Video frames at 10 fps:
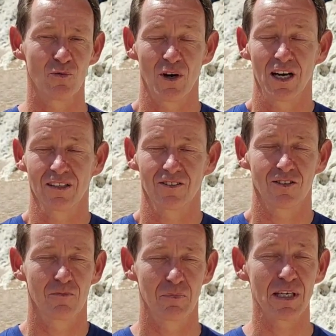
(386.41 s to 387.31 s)
find
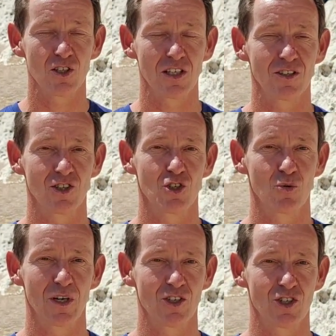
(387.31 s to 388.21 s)
peace in the
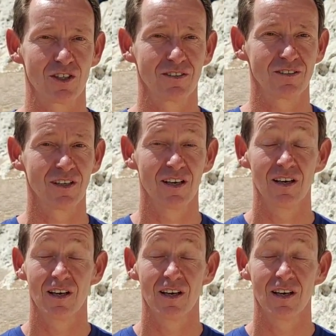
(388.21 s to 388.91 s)
situation